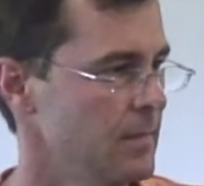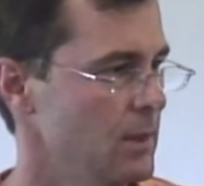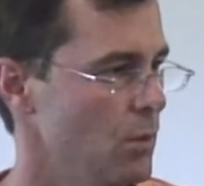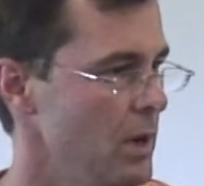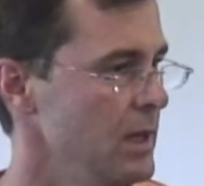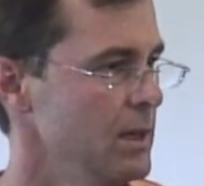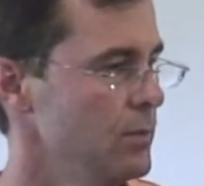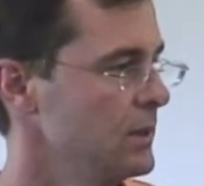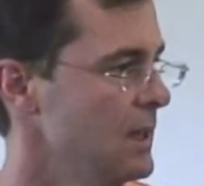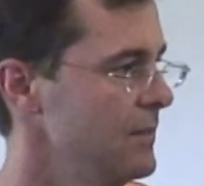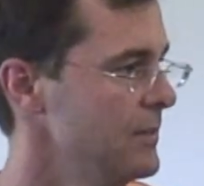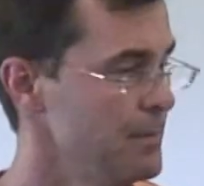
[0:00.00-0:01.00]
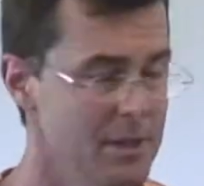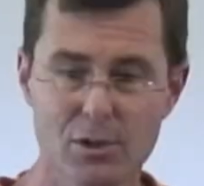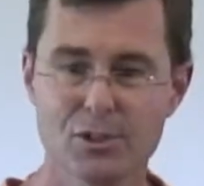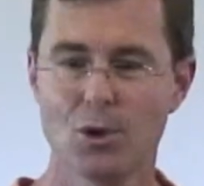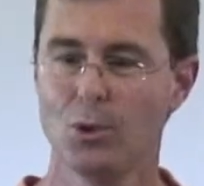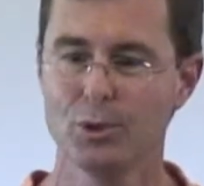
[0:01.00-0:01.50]
the way he would love them. They're
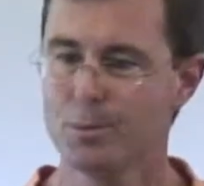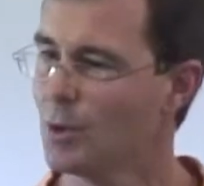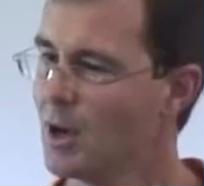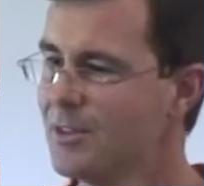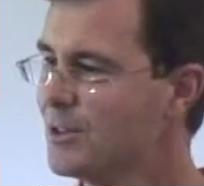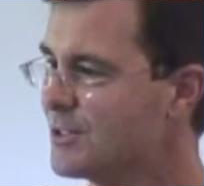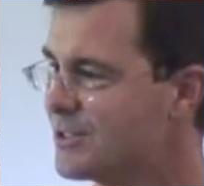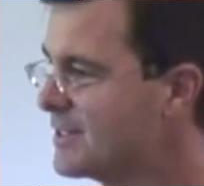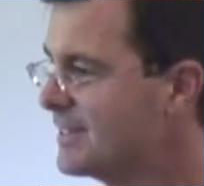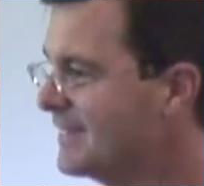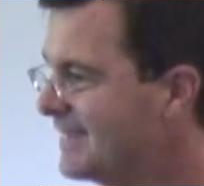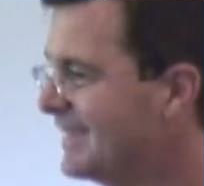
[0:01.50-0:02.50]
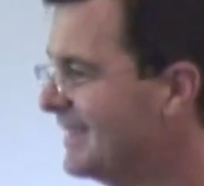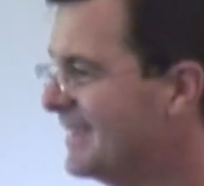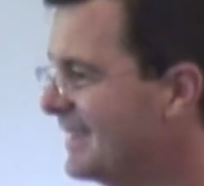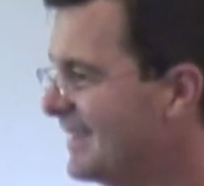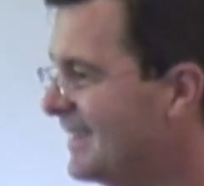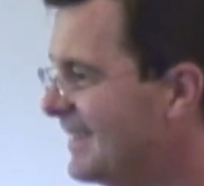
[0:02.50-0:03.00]
his older brothers.
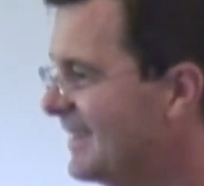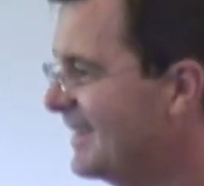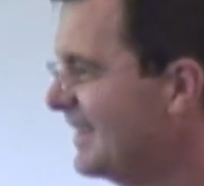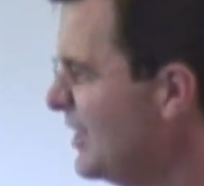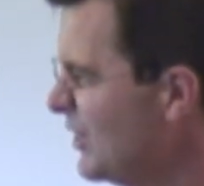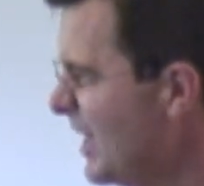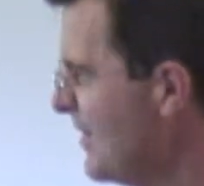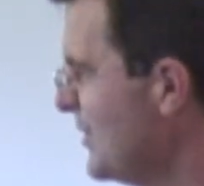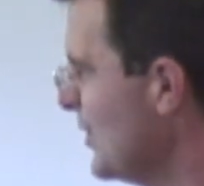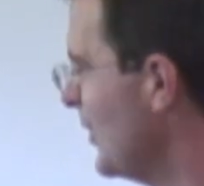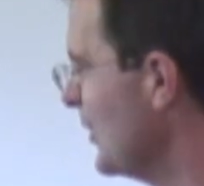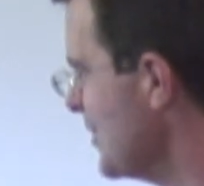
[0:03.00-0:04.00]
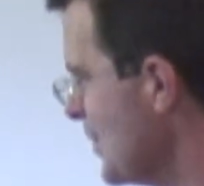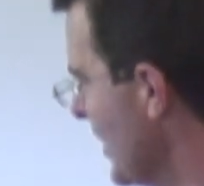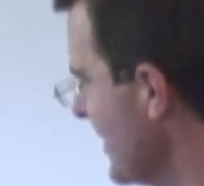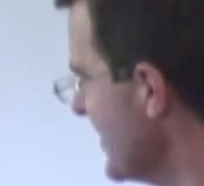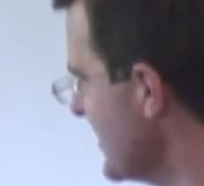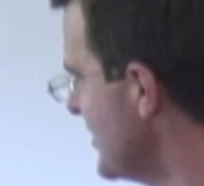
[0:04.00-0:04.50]
You love your older
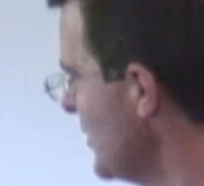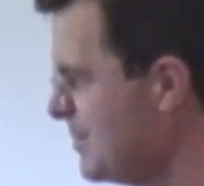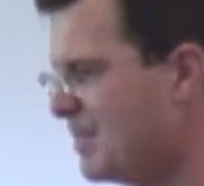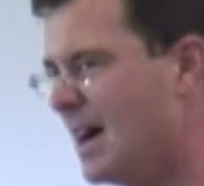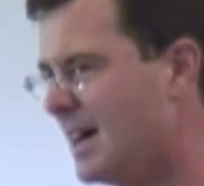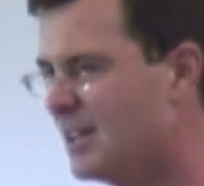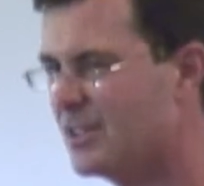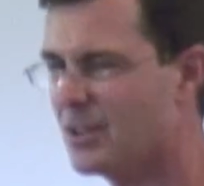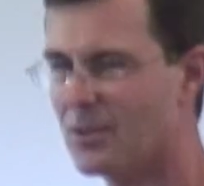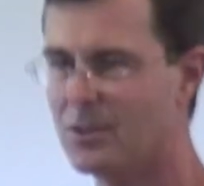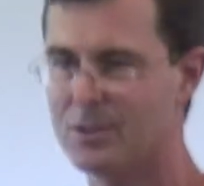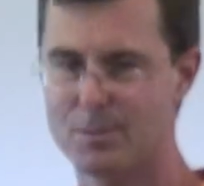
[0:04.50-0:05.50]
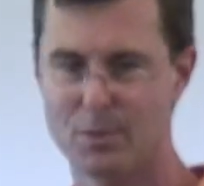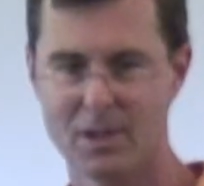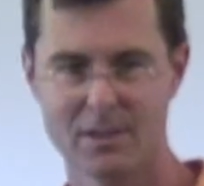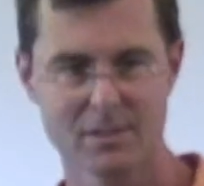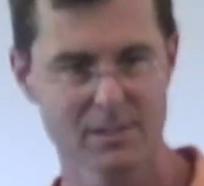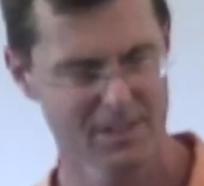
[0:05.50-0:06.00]
brothers. You admire your older
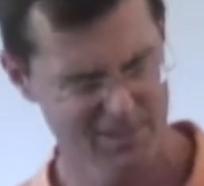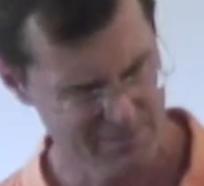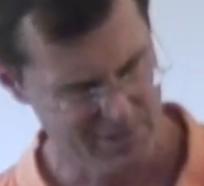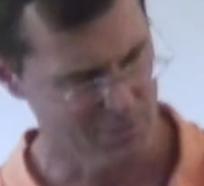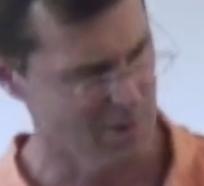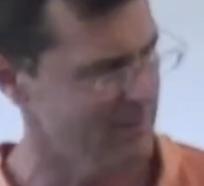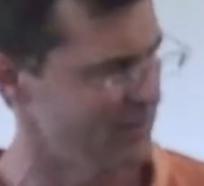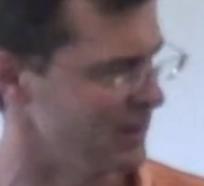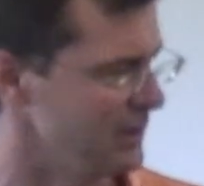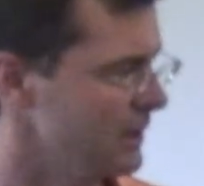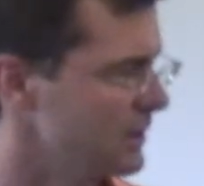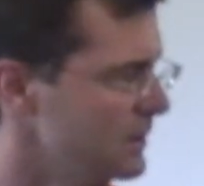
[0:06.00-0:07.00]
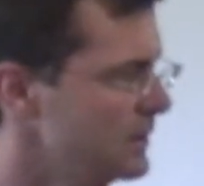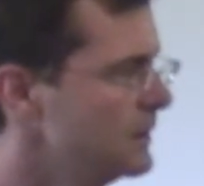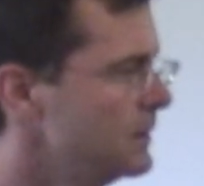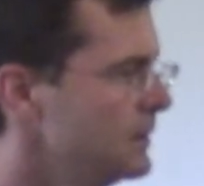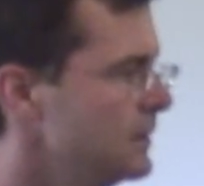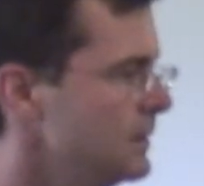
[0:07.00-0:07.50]
brothers, even if they're rough on
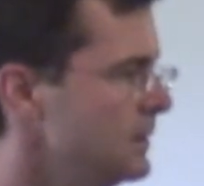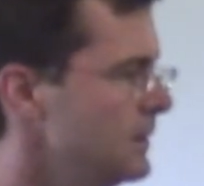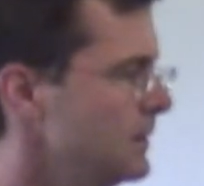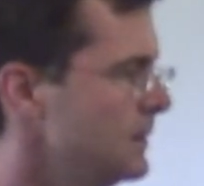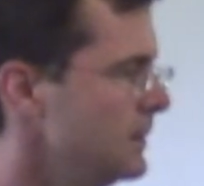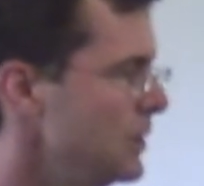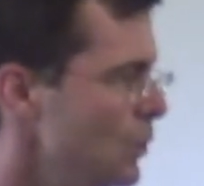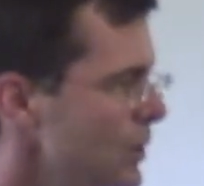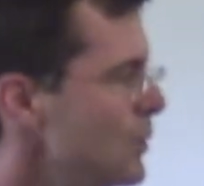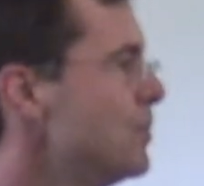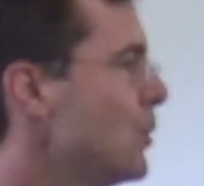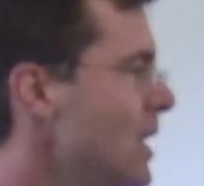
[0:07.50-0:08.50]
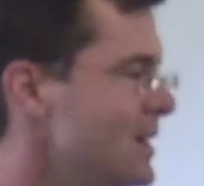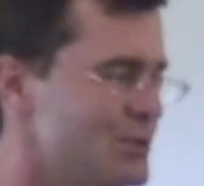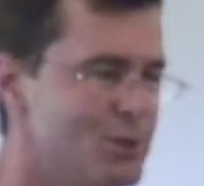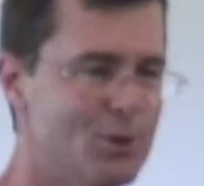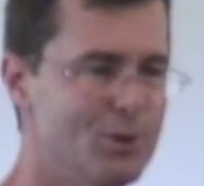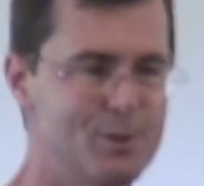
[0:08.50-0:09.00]
you. You want to
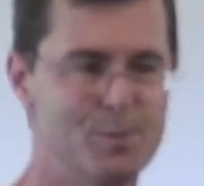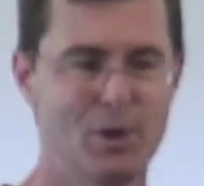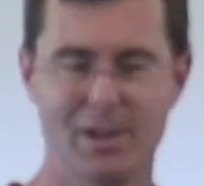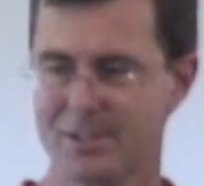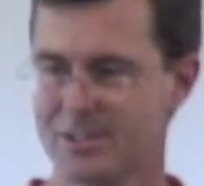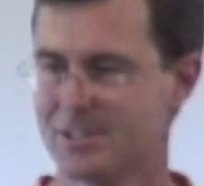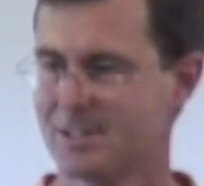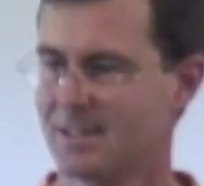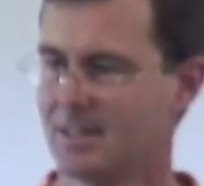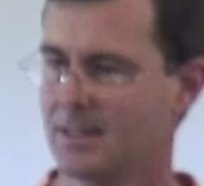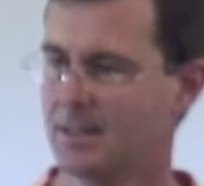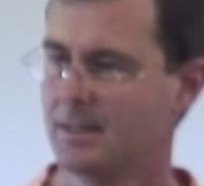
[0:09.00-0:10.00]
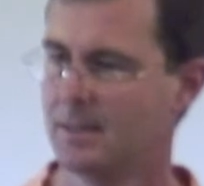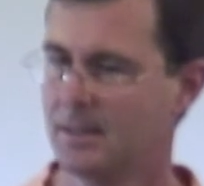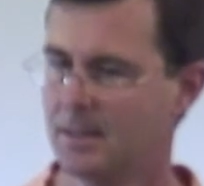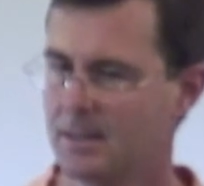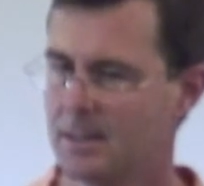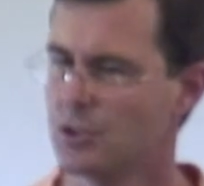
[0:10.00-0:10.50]
impress your older brothers.
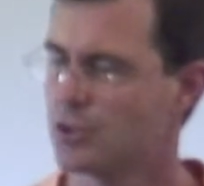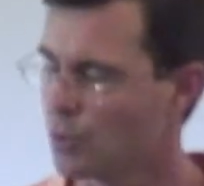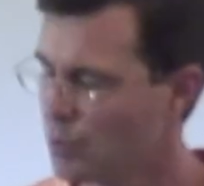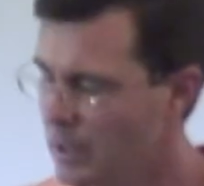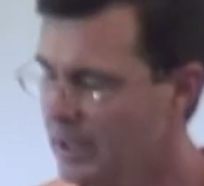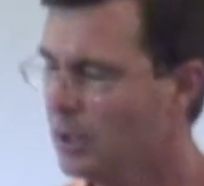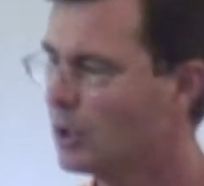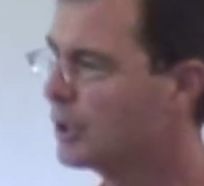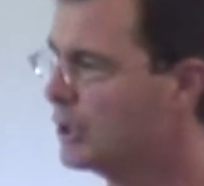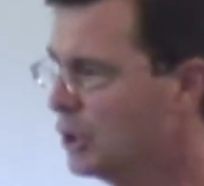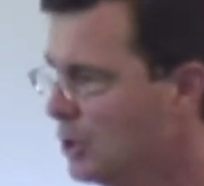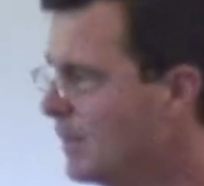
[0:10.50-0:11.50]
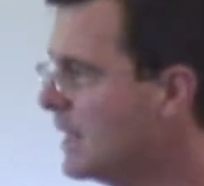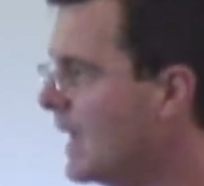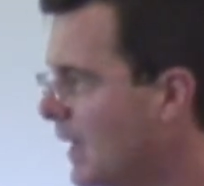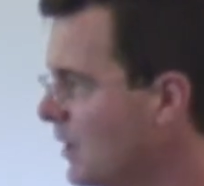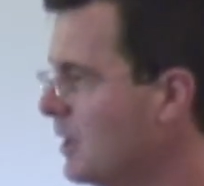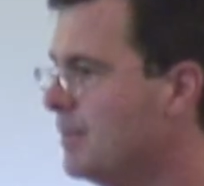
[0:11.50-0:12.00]
There's a real human
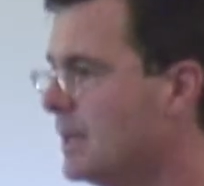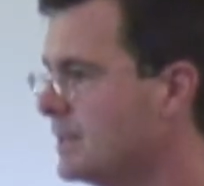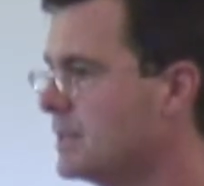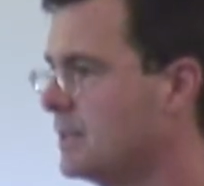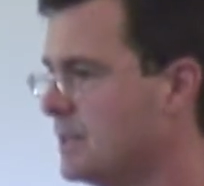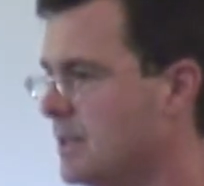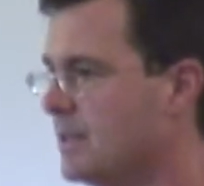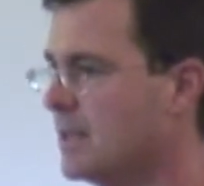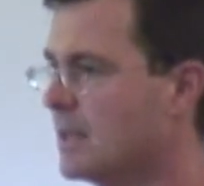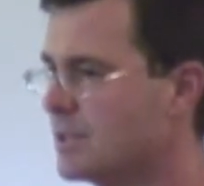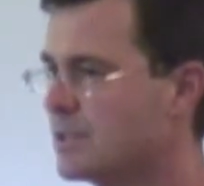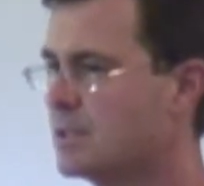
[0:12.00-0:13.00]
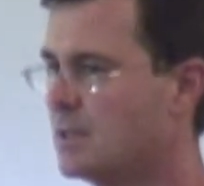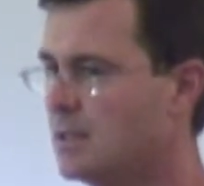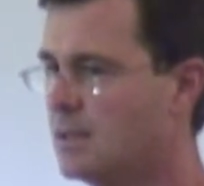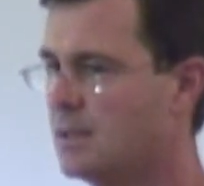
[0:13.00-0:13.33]
element to this.